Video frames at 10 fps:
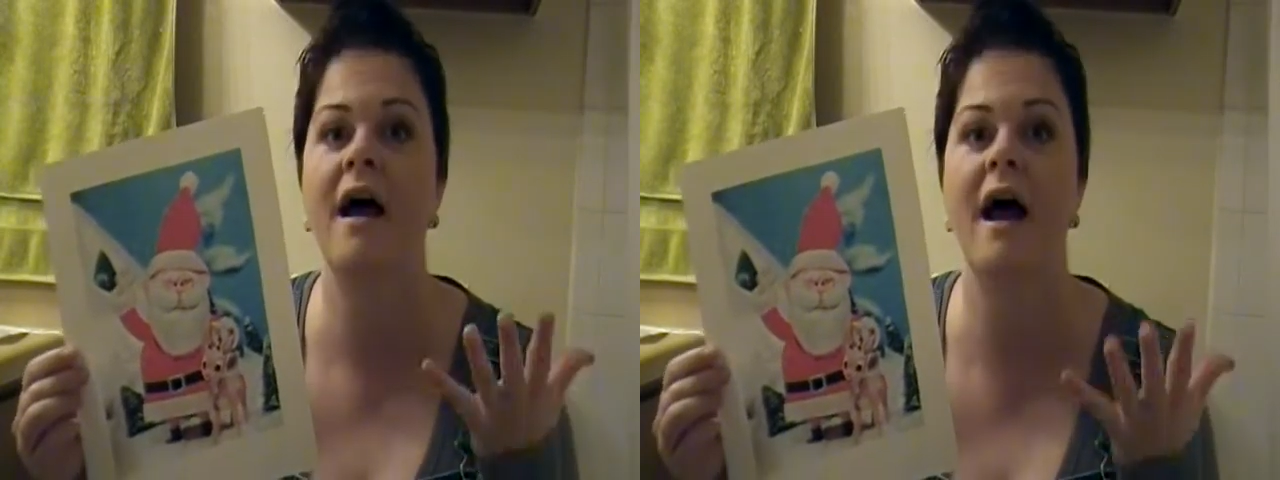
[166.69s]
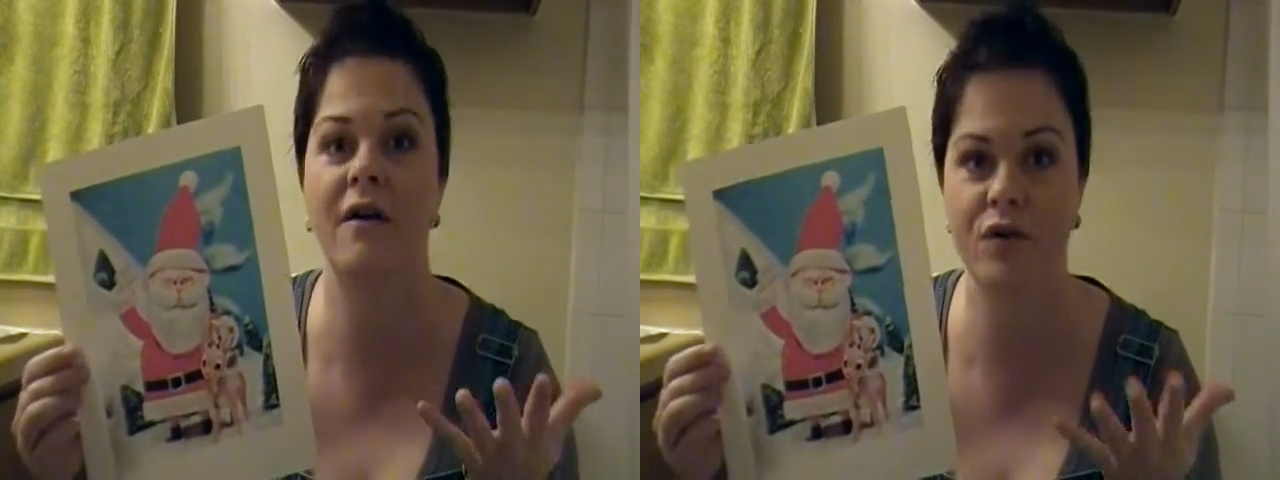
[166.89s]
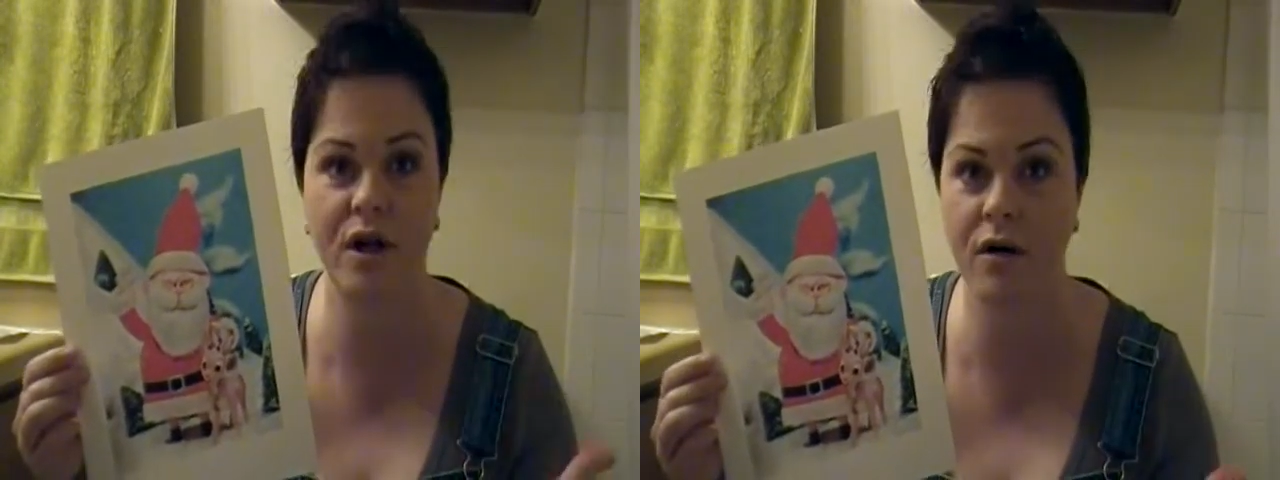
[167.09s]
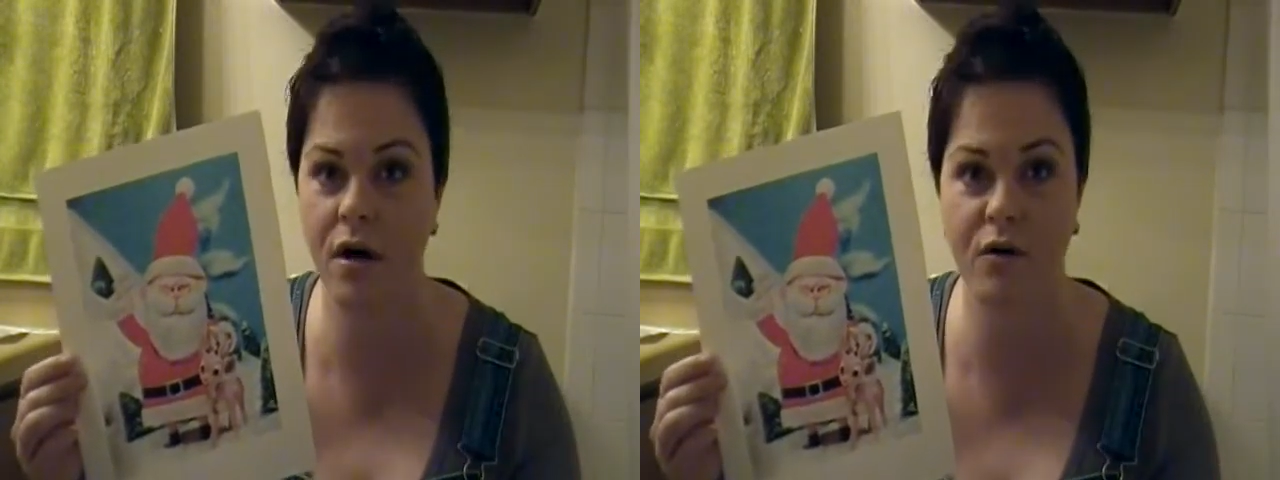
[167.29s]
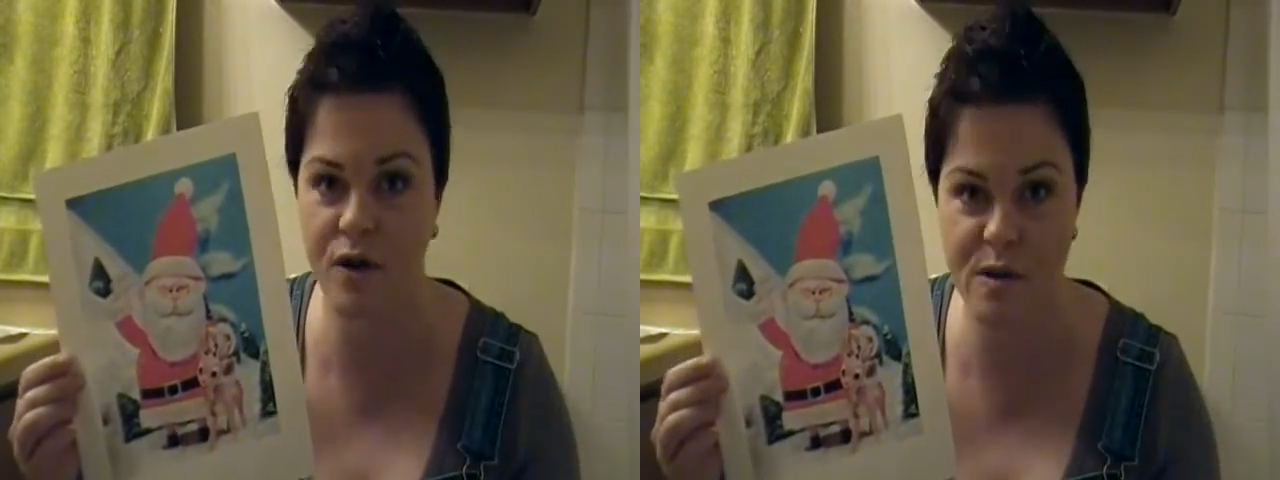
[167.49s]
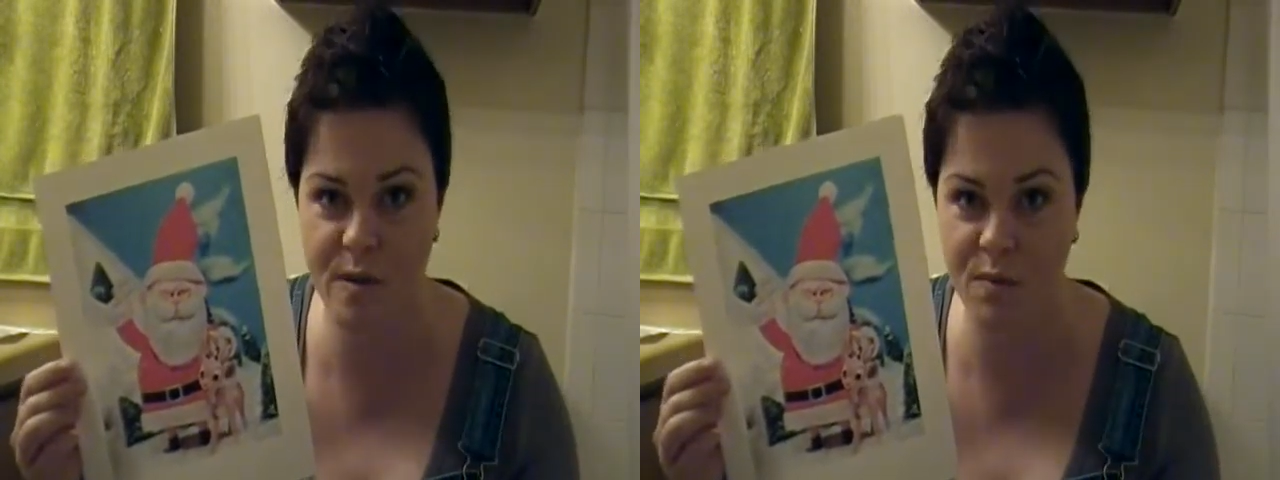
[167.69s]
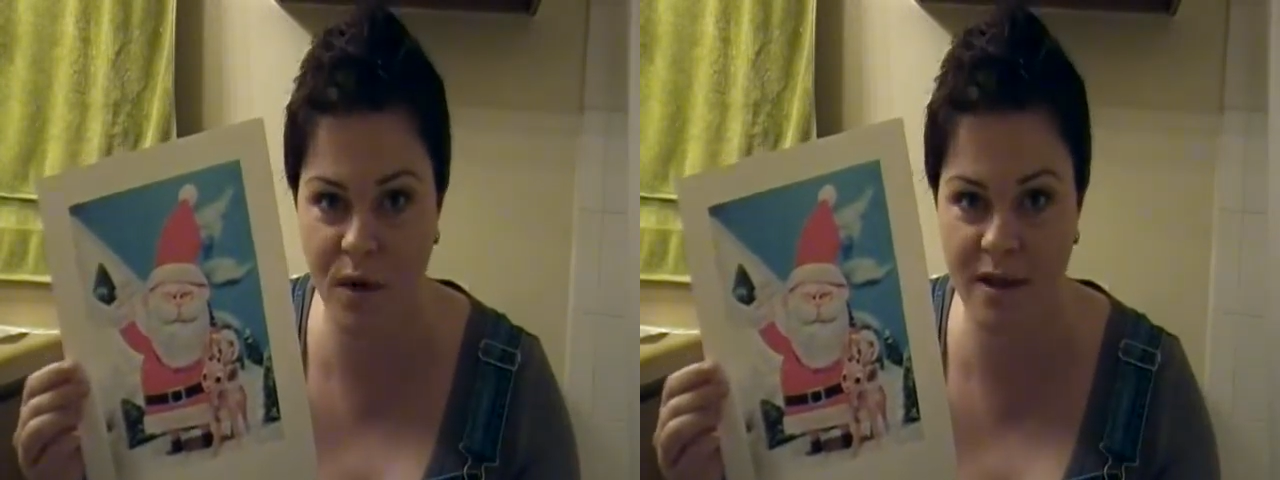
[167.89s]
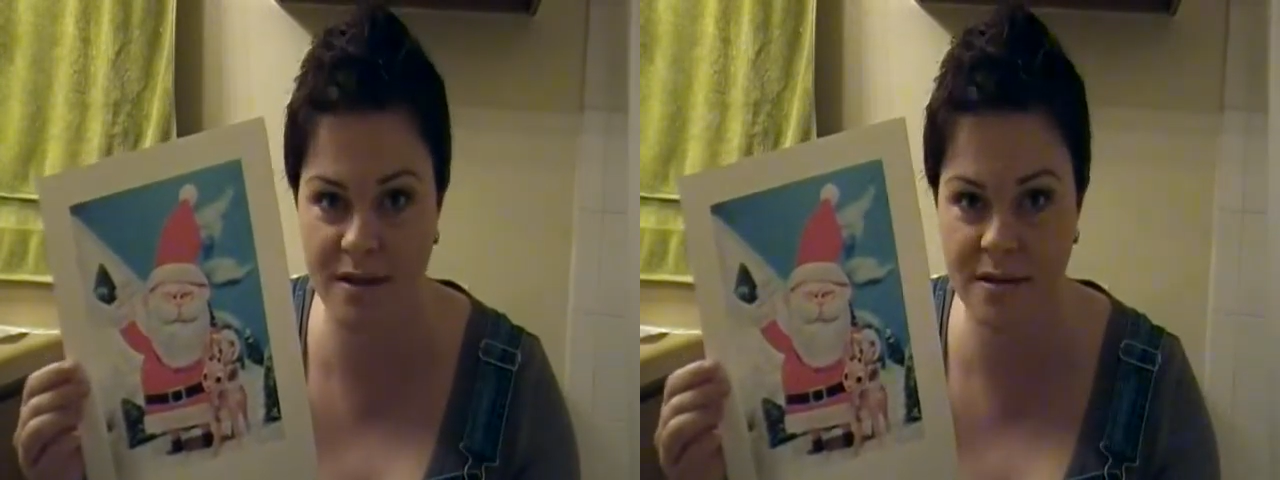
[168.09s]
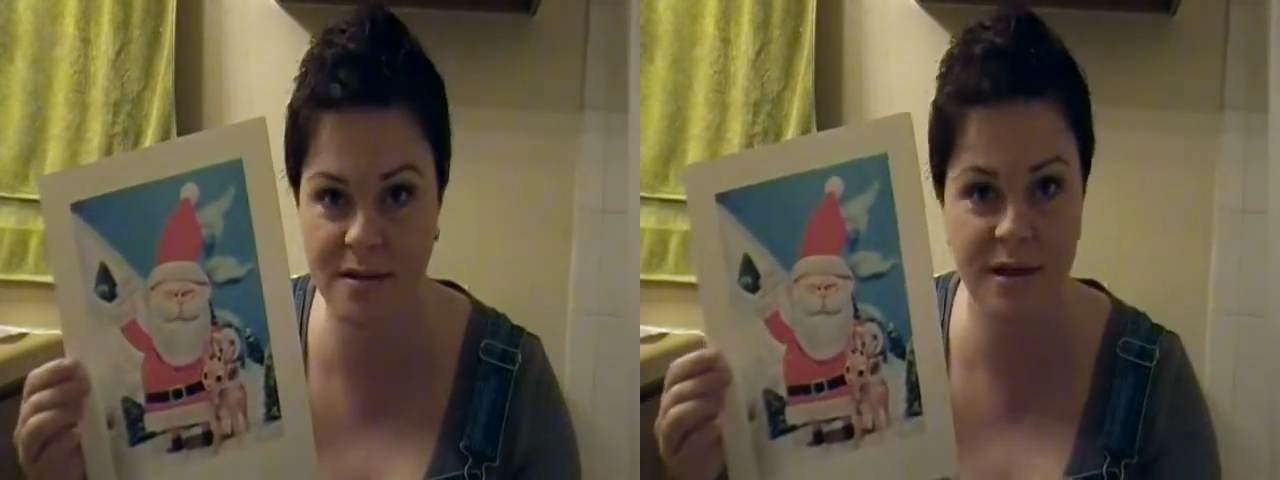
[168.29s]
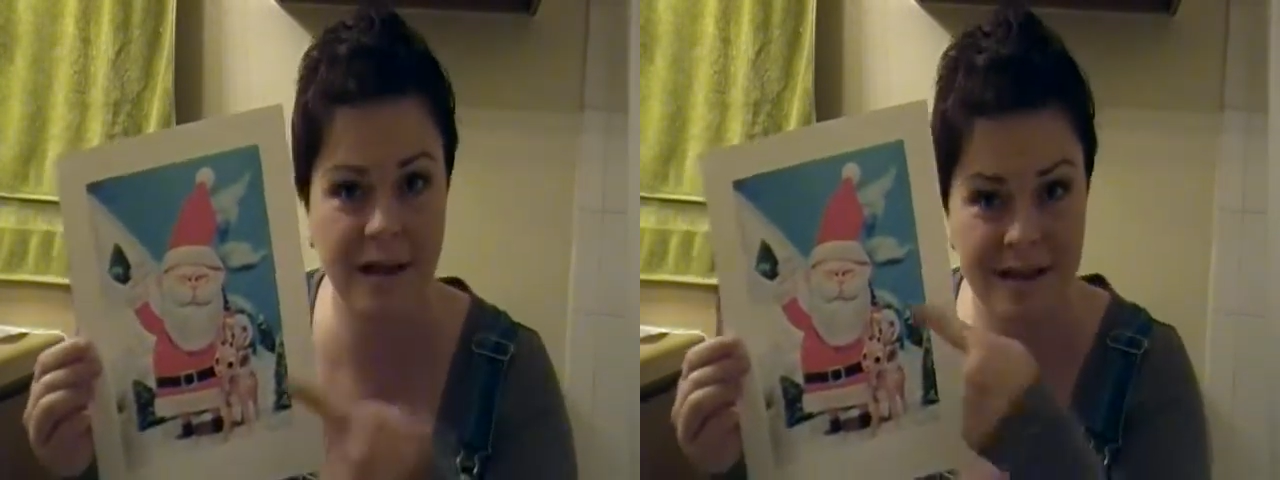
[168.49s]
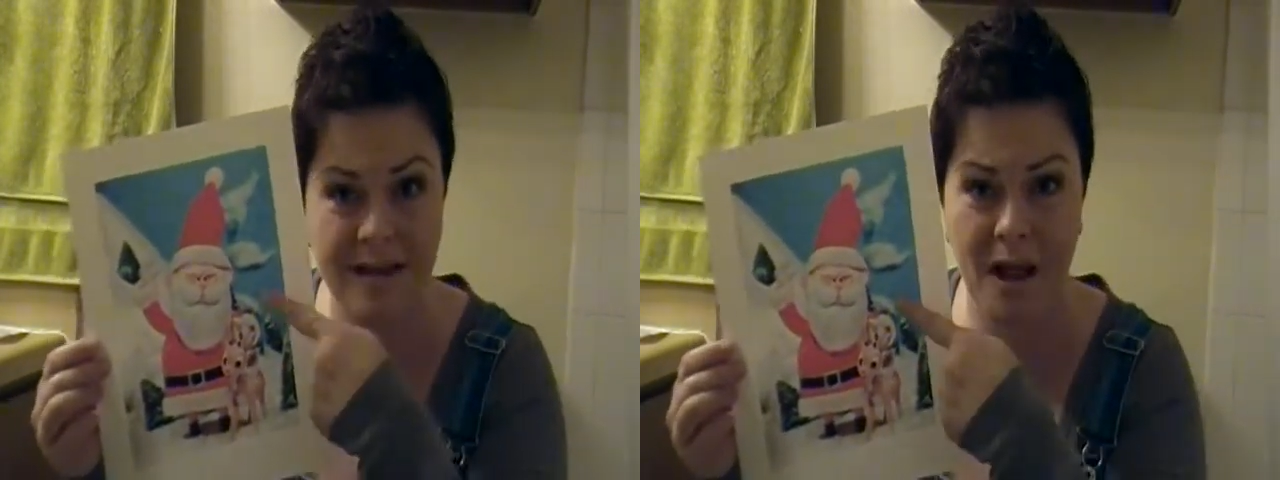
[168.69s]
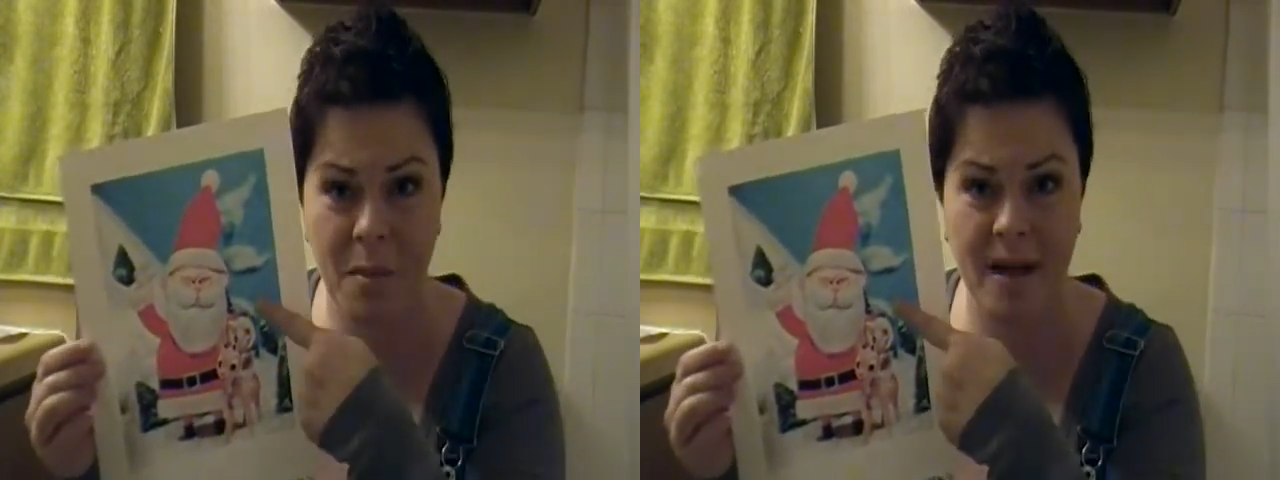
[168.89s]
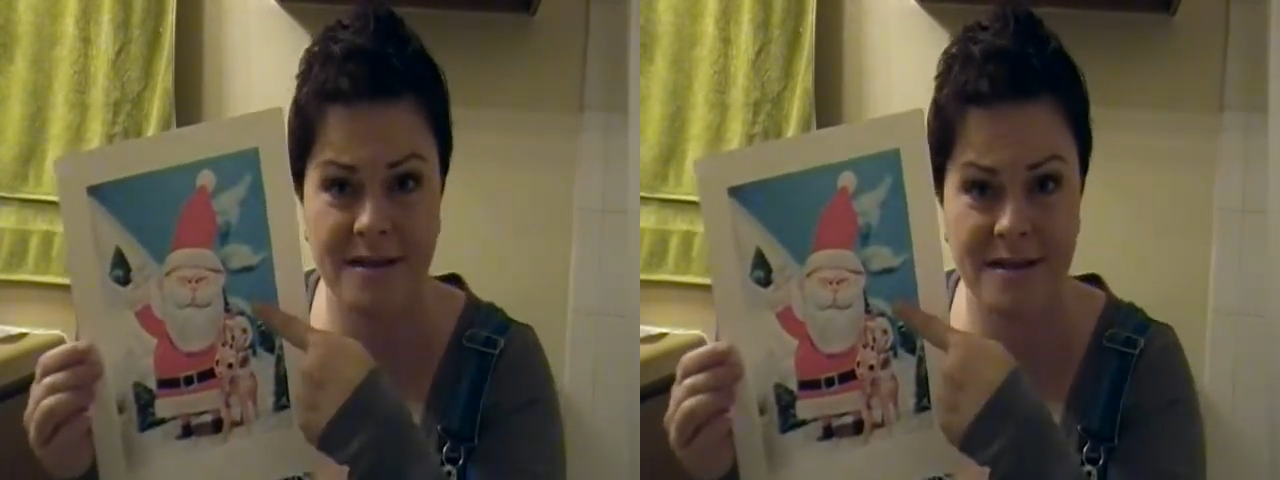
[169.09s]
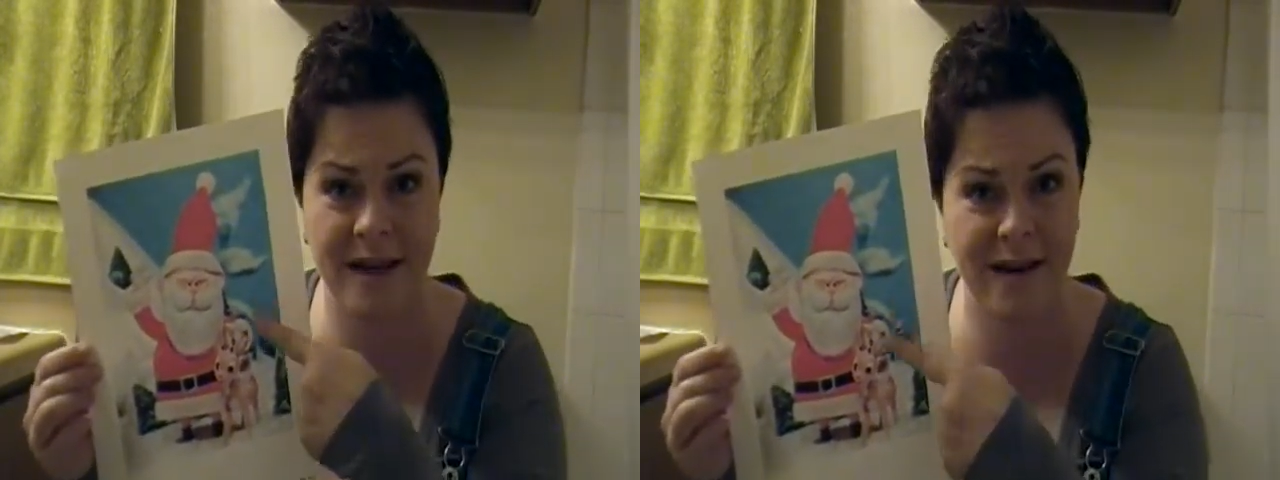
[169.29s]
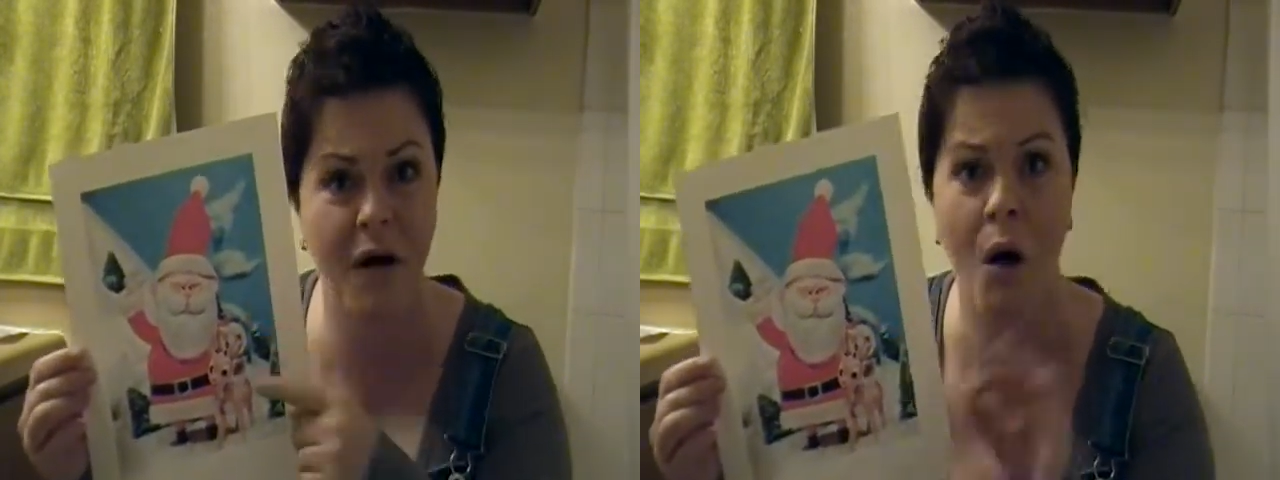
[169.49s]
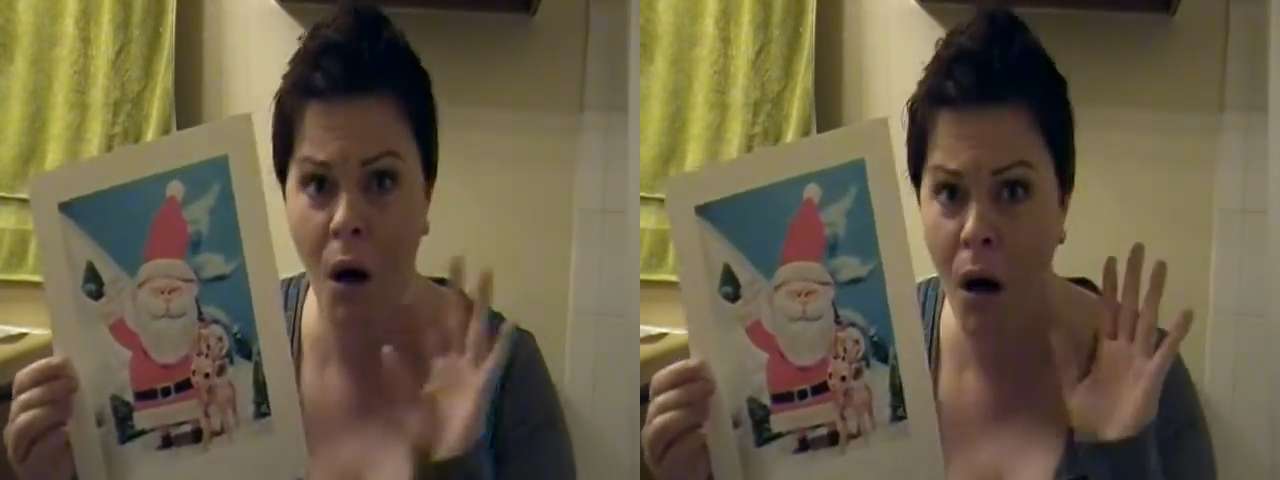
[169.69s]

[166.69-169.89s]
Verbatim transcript: every year on Christmas presents, it's not about Santa